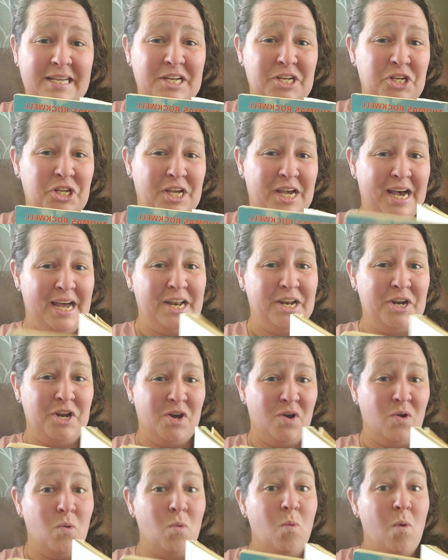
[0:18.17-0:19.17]
and you got to
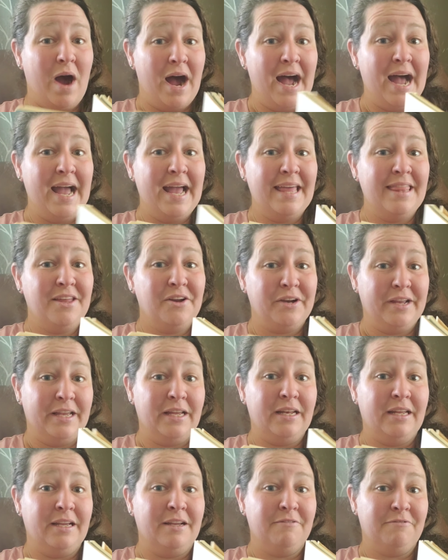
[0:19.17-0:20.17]
know why they're
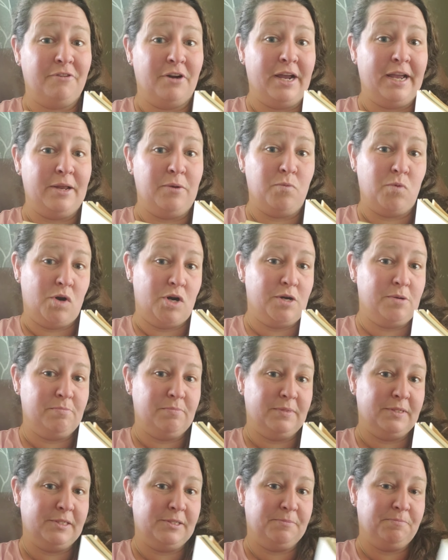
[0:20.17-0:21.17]
eating fried
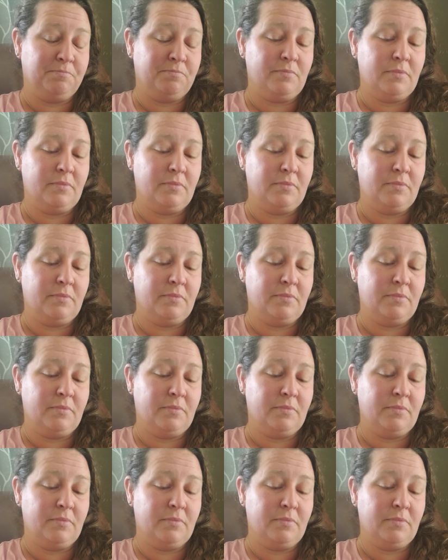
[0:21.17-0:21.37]
worms.